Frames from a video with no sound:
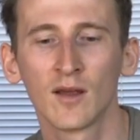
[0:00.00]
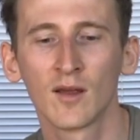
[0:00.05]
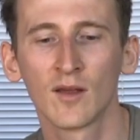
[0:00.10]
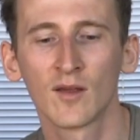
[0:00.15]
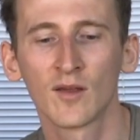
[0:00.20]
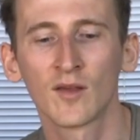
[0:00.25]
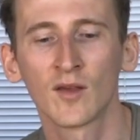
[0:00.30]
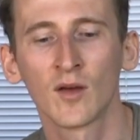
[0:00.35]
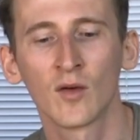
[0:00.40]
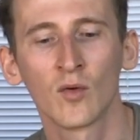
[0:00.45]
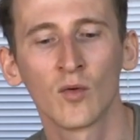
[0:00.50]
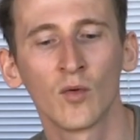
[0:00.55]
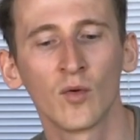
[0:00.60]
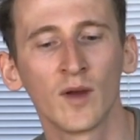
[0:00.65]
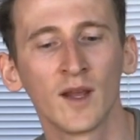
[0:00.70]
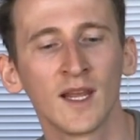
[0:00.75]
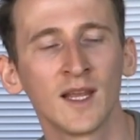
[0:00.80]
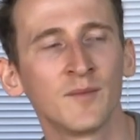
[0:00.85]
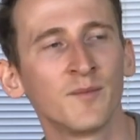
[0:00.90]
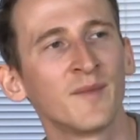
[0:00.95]

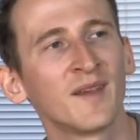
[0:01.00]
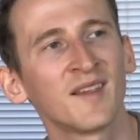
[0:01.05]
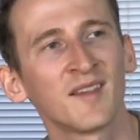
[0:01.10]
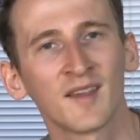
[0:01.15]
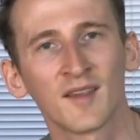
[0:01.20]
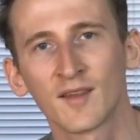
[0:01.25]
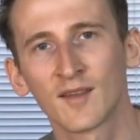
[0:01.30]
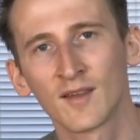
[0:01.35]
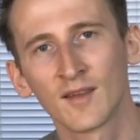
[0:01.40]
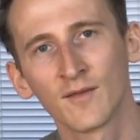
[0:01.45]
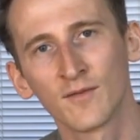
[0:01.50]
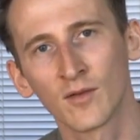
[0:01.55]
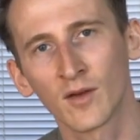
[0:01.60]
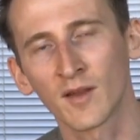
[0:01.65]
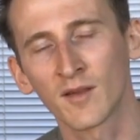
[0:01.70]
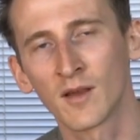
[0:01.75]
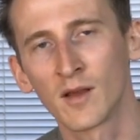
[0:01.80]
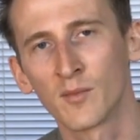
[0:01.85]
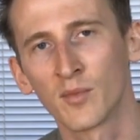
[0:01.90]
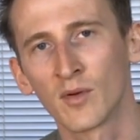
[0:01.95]
So in business, for
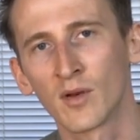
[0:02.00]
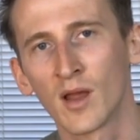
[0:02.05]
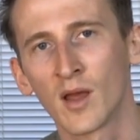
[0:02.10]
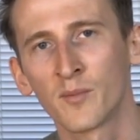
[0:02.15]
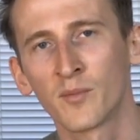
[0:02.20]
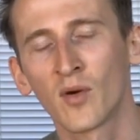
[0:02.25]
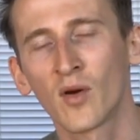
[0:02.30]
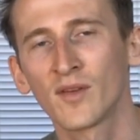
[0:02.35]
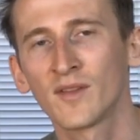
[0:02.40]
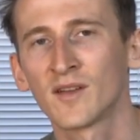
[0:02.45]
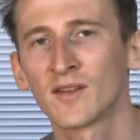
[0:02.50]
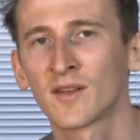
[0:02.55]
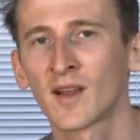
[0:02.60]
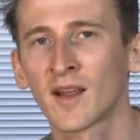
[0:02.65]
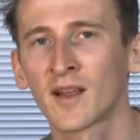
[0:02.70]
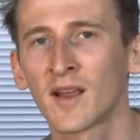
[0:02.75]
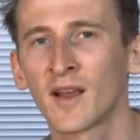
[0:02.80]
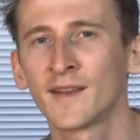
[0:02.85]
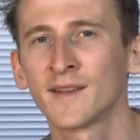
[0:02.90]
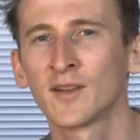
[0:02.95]
example, a partner
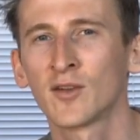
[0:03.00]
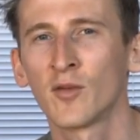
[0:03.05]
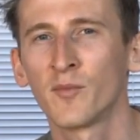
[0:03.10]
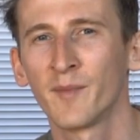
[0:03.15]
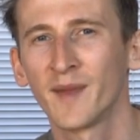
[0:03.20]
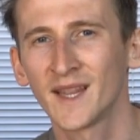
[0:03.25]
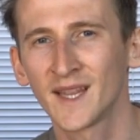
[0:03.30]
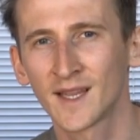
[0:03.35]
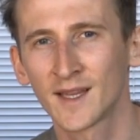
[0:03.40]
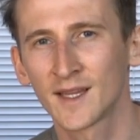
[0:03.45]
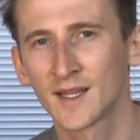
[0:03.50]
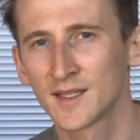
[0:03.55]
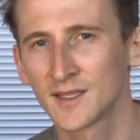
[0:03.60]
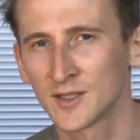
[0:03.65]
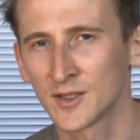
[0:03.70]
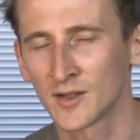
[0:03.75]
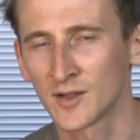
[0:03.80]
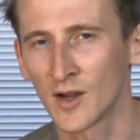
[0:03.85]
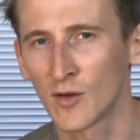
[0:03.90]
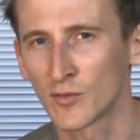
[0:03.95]
that can commit
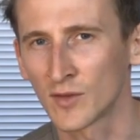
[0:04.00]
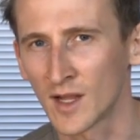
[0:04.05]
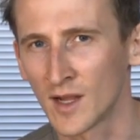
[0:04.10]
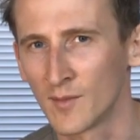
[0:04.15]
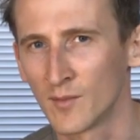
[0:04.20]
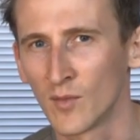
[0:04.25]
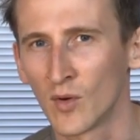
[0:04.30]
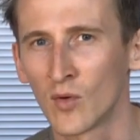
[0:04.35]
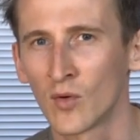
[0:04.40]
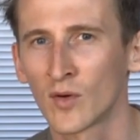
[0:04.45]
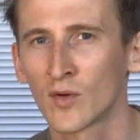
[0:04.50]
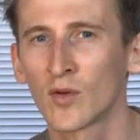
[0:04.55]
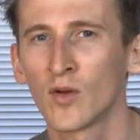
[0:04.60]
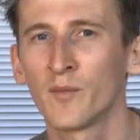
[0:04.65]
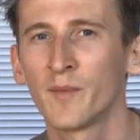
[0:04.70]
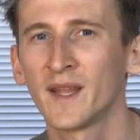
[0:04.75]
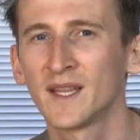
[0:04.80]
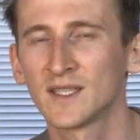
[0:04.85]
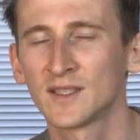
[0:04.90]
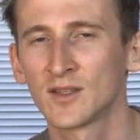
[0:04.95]
to an outcome or
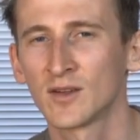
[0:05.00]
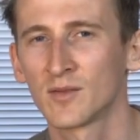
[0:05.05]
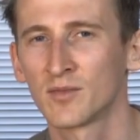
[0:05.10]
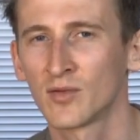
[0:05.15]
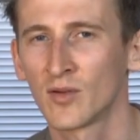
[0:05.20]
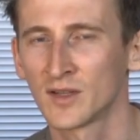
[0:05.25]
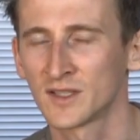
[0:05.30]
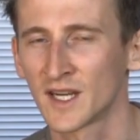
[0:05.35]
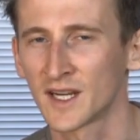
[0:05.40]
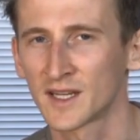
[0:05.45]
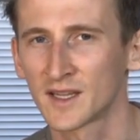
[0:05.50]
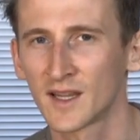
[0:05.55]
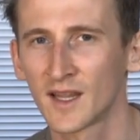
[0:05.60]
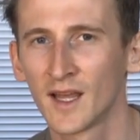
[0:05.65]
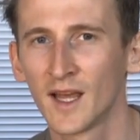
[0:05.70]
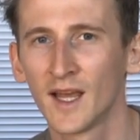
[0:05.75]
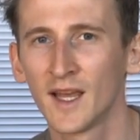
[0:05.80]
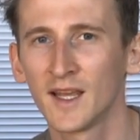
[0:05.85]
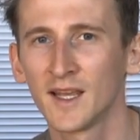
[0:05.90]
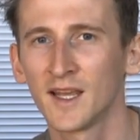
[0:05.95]
commit to a project
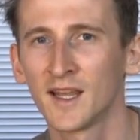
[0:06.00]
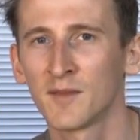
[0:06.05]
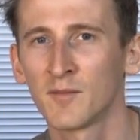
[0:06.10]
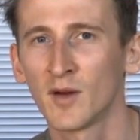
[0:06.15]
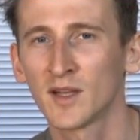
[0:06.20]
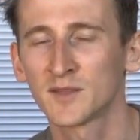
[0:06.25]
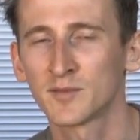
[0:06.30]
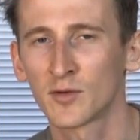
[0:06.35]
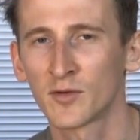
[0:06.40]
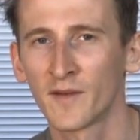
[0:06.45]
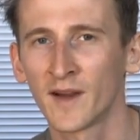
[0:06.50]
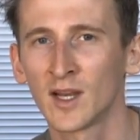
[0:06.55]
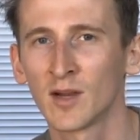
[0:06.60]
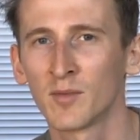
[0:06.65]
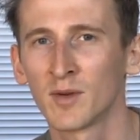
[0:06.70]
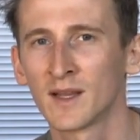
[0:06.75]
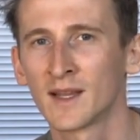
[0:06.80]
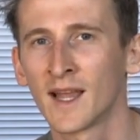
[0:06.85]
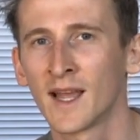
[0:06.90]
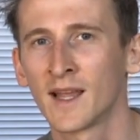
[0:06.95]
is much more
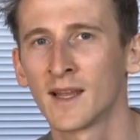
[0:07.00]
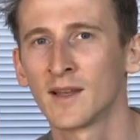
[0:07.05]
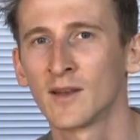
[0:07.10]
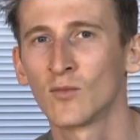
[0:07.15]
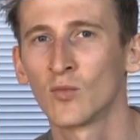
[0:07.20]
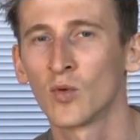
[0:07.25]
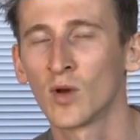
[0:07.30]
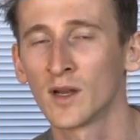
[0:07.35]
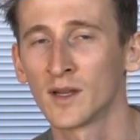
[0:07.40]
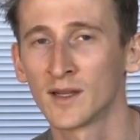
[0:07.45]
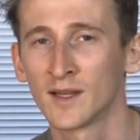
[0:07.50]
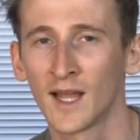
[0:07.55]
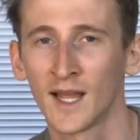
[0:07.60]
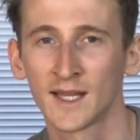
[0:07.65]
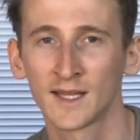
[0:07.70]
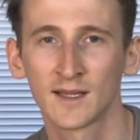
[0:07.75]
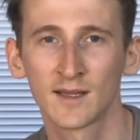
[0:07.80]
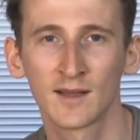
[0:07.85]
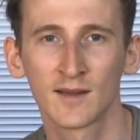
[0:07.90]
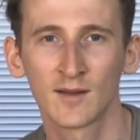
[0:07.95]
valuable than one
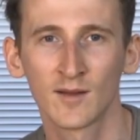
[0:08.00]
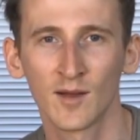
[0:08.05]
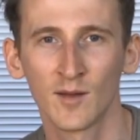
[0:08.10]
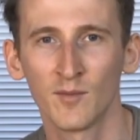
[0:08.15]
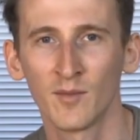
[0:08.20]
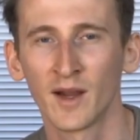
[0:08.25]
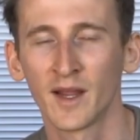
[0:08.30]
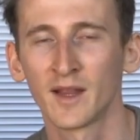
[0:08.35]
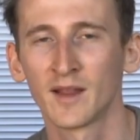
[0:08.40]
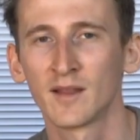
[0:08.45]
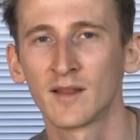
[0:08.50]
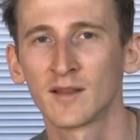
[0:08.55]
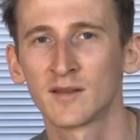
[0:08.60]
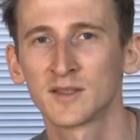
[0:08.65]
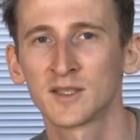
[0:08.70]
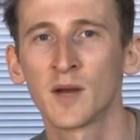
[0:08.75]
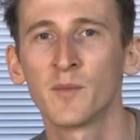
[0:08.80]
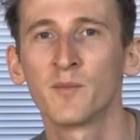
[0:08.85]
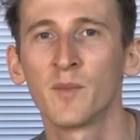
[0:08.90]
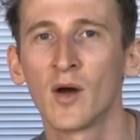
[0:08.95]
that might
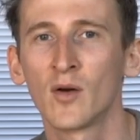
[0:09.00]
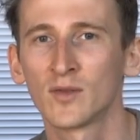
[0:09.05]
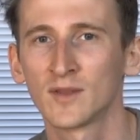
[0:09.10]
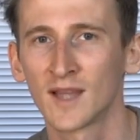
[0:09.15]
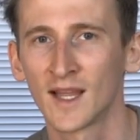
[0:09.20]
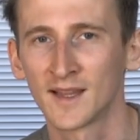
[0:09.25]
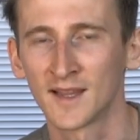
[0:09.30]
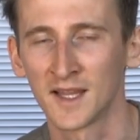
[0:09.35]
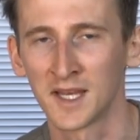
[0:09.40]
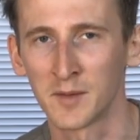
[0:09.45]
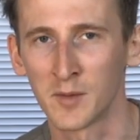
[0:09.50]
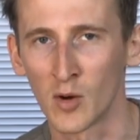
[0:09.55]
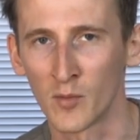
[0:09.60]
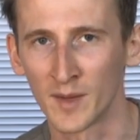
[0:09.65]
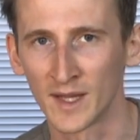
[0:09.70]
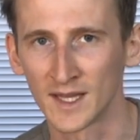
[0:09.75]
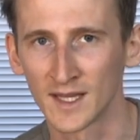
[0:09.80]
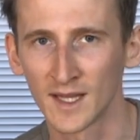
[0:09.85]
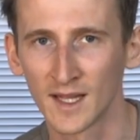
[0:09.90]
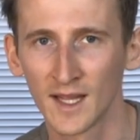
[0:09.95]
jump out at any
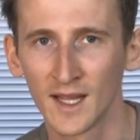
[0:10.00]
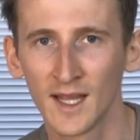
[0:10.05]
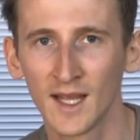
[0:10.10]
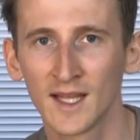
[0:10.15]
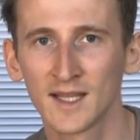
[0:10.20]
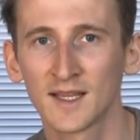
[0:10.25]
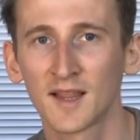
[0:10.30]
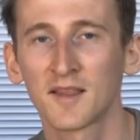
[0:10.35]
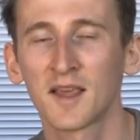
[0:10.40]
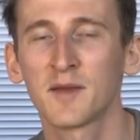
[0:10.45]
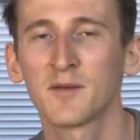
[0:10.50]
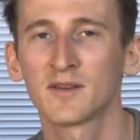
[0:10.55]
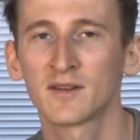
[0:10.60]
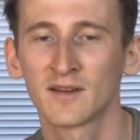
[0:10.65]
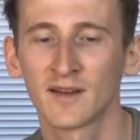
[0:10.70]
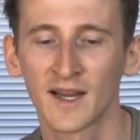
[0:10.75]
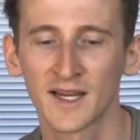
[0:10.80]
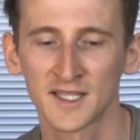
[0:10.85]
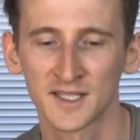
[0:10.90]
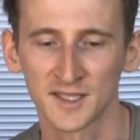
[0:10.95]
moment. The same in
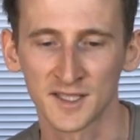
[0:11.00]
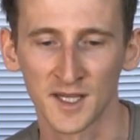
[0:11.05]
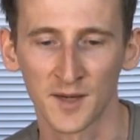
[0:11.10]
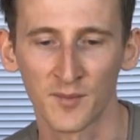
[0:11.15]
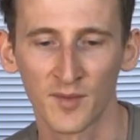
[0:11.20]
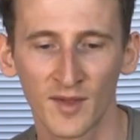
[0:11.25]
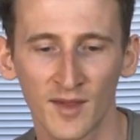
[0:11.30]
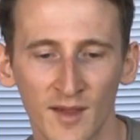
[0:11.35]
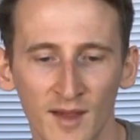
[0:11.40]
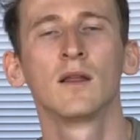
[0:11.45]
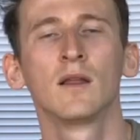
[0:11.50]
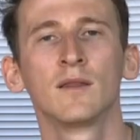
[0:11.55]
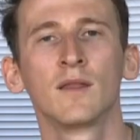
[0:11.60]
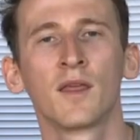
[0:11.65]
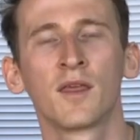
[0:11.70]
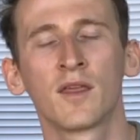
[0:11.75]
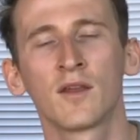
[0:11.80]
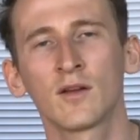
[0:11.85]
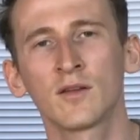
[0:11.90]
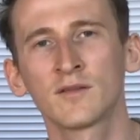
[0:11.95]
relationships. The
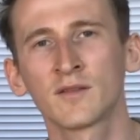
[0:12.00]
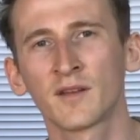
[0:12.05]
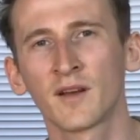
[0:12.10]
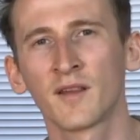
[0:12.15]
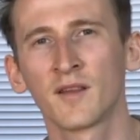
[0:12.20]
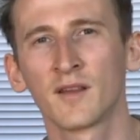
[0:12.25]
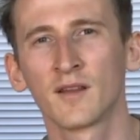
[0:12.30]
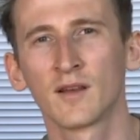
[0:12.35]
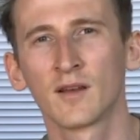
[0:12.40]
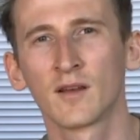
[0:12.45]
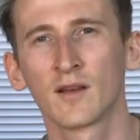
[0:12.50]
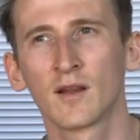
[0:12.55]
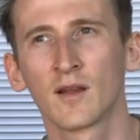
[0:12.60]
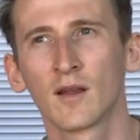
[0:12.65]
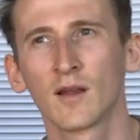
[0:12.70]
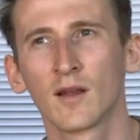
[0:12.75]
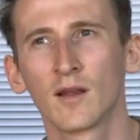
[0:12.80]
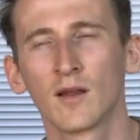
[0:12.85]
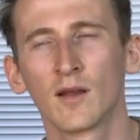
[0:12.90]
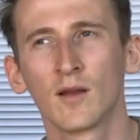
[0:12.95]
third reason
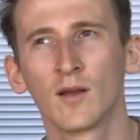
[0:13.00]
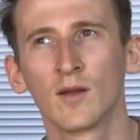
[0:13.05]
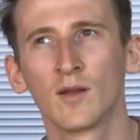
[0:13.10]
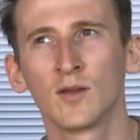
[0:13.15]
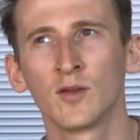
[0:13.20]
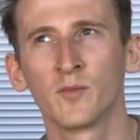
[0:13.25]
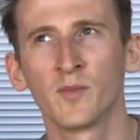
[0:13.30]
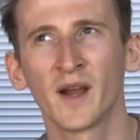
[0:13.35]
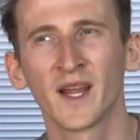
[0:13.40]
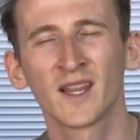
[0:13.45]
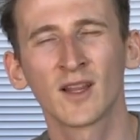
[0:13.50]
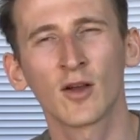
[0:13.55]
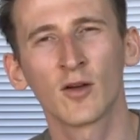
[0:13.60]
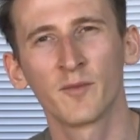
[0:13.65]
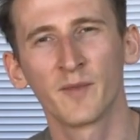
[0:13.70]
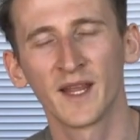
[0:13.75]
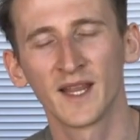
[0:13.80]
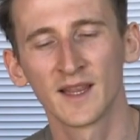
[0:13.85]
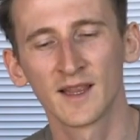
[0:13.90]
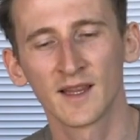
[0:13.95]
you might
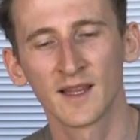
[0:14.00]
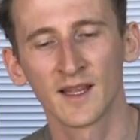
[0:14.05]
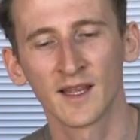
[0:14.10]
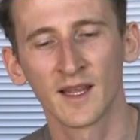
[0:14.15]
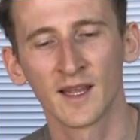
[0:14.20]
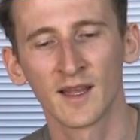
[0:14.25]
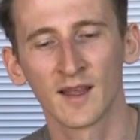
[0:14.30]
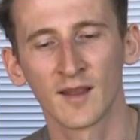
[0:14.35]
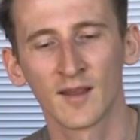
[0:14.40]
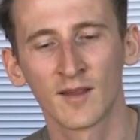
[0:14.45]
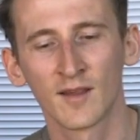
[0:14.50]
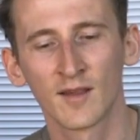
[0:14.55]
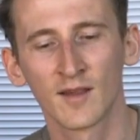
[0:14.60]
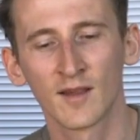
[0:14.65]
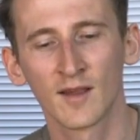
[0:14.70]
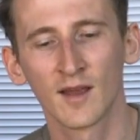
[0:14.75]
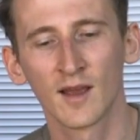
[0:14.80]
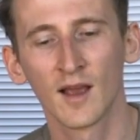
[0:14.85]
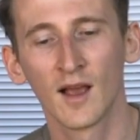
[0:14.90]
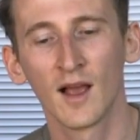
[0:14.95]
commit
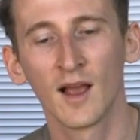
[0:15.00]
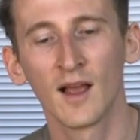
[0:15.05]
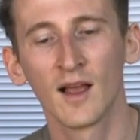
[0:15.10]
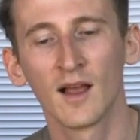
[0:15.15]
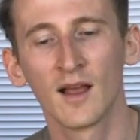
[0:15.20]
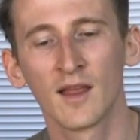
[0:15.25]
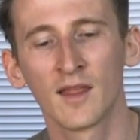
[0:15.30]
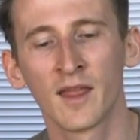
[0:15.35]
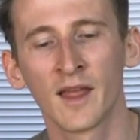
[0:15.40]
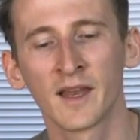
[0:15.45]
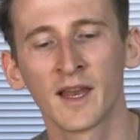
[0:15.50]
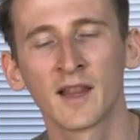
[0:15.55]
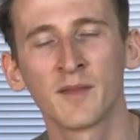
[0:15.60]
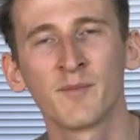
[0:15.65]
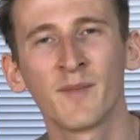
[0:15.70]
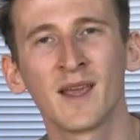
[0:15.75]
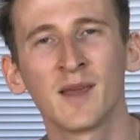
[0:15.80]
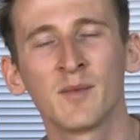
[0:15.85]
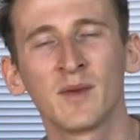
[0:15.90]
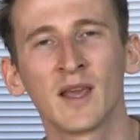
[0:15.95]
is that it
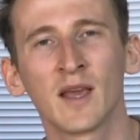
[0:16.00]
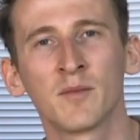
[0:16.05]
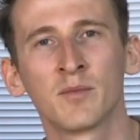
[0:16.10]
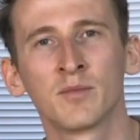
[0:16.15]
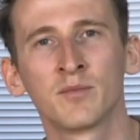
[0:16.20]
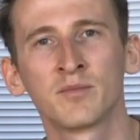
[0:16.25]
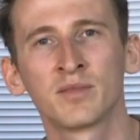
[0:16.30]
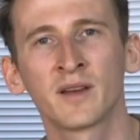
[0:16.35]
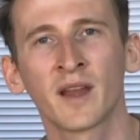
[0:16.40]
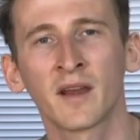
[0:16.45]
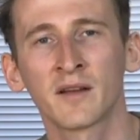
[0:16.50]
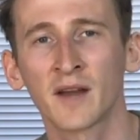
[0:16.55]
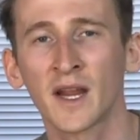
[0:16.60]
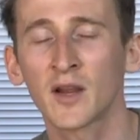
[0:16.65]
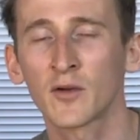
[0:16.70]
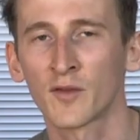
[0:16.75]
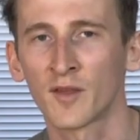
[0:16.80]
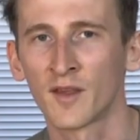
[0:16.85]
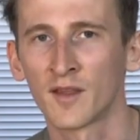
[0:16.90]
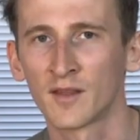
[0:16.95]
may be a
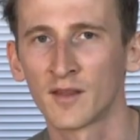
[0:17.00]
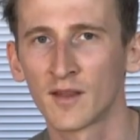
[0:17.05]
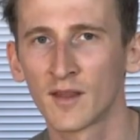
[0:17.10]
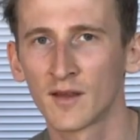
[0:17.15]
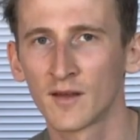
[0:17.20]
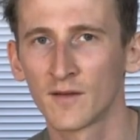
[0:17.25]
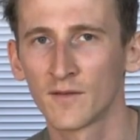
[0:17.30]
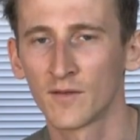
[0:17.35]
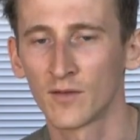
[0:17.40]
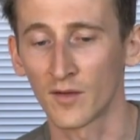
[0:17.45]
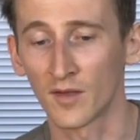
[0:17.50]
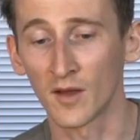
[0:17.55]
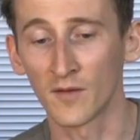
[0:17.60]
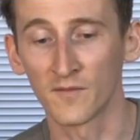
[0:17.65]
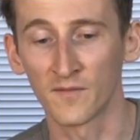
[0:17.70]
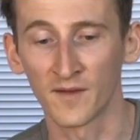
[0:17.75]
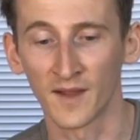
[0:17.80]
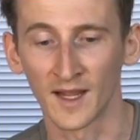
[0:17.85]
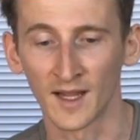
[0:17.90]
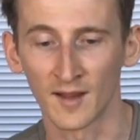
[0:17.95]
prerequisite for some
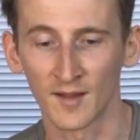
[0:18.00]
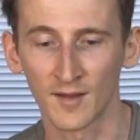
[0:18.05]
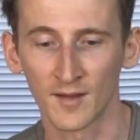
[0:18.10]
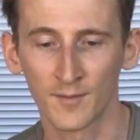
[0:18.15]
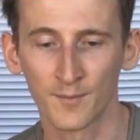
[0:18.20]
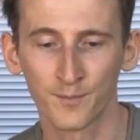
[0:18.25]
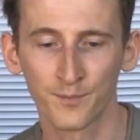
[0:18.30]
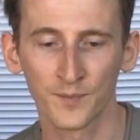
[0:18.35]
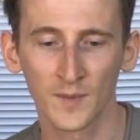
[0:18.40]
things.